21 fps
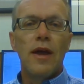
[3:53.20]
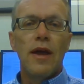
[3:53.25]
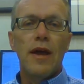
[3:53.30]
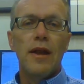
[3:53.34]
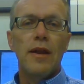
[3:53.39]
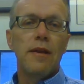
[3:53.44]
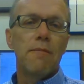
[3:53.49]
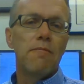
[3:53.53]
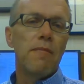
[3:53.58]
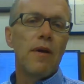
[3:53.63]

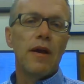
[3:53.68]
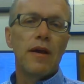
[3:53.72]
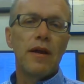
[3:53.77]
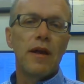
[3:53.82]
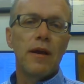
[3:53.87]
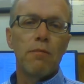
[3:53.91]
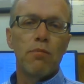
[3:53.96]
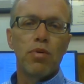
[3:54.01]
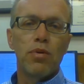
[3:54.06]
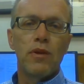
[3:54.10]
and
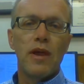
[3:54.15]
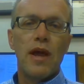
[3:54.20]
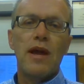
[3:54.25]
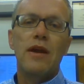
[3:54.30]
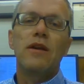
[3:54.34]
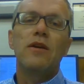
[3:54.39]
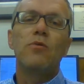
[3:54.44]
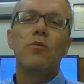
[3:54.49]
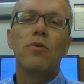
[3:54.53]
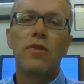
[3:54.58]
again,
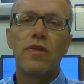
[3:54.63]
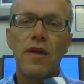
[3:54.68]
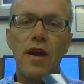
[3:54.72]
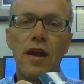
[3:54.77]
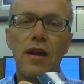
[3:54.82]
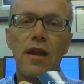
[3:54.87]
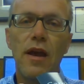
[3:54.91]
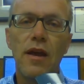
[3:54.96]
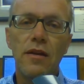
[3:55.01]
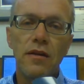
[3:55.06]
planning with
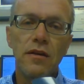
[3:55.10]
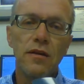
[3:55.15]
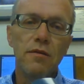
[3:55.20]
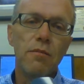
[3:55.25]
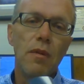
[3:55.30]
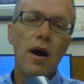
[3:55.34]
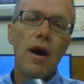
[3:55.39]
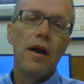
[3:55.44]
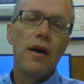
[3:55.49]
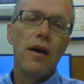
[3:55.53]
that end
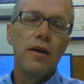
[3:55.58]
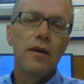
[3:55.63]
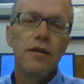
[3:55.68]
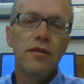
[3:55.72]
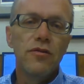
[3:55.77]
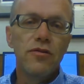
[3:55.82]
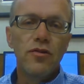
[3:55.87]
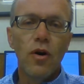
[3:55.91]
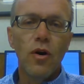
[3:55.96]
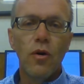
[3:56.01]
in mind.
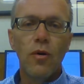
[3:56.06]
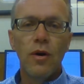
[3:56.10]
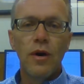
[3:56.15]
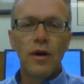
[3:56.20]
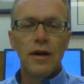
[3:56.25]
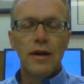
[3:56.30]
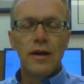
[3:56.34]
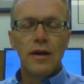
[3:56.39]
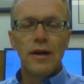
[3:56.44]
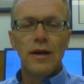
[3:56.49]
And so
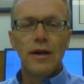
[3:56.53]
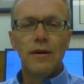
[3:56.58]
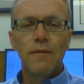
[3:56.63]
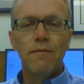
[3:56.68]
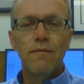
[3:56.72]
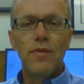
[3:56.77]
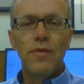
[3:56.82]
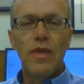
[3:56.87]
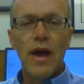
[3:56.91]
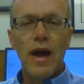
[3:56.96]

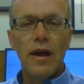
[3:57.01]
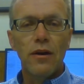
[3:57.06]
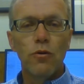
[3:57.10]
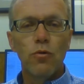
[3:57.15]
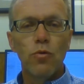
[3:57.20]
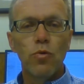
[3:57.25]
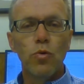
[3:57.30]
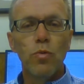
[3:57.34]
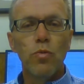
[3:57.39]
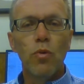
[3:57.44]

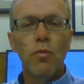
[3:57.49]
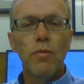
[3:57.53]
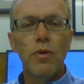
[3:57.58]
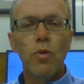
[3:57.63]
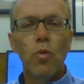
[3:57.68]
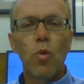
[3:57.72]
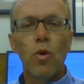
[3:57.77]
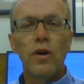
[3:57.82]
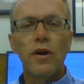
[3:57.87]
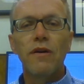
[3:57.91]
that group will
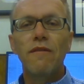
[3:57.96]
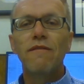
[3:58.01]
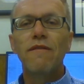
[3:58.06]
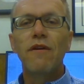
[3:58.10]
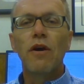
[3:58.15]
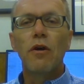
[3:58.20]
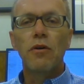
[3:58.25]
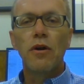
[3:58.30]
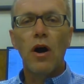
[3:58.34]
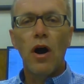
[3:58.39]
be working
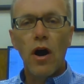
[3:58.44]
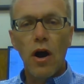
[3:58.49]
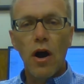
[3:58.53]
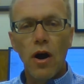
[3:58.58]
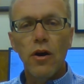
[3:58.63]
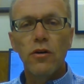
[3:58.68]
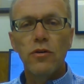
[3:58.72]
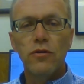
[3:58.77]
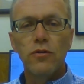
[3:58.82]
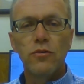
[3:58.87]
very
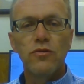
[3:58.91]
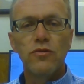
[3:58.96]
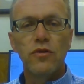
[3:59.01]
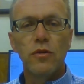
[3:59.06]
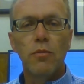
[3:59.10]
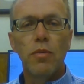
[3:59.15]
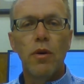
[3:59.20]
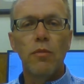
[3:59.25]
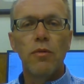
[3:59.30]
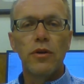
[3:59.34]
hard
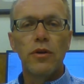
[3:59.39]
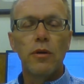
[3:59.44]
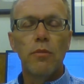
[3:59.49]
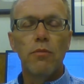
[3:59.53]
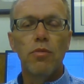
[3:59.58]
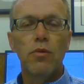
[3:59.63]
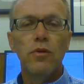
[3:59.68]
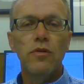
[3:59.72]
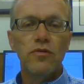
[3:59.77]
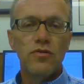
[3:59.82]
using the public
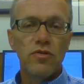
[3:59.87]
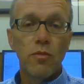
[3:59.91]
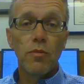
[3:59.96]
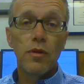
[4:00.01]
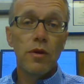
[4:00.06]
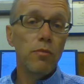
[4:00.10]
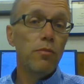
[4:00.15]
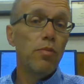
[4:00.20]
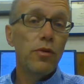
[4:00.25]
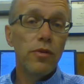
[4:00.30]
input and
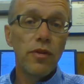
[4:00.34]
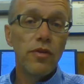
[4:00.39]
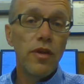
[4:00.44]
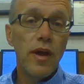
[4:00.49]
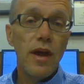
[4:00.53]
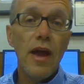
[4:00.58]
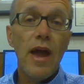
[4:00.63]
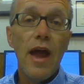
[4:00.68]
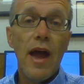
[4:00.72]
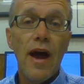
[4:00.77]
of the input that
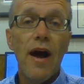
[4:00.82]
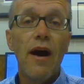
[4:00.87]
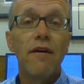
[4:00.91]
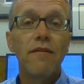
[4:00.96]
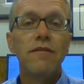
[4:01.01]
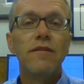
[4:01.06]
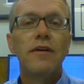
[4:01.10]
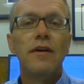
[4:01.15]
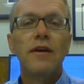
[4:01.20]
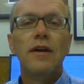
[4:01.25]
they
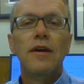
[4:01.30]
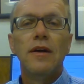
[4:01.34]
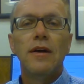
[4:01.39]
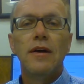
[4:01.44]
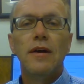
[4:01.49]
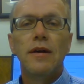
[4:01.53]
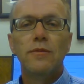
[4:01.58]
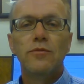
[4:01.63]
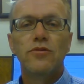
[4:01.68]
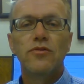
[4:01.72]
have.
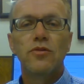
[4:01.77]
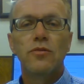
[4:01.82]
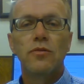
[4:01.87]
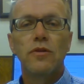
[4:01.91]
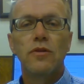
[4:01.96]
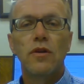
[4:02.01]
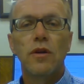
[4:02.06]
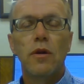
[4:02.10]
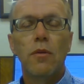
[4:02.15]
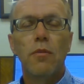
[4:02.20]

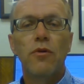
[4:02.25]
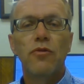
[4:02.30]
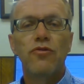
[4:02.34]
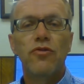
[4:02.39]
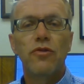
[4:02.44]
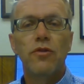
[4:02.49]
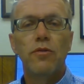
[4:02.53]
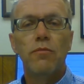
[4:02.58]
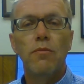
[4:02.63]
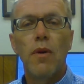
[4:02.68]
Certainly the
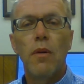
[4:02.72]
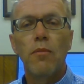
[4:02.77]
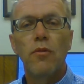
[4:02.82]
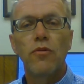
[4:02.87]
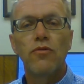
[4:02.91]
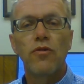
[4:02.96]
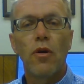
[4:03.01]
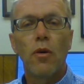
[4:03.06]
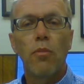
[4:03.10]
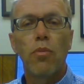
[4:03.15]
commission
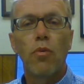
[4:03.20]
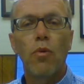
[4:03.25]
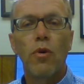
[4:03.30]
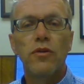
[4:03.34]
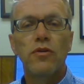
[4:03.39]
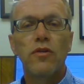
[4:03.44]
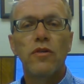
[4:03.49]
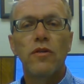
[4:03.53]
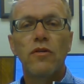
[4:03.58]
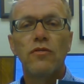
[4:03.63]
members are
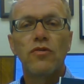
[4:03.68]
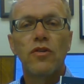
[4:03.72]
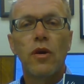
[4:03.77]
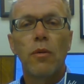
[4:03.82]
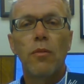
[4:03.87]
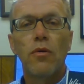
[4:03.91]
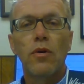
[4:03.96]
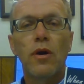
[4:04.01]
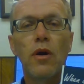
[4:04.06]
appointed, and there's a couple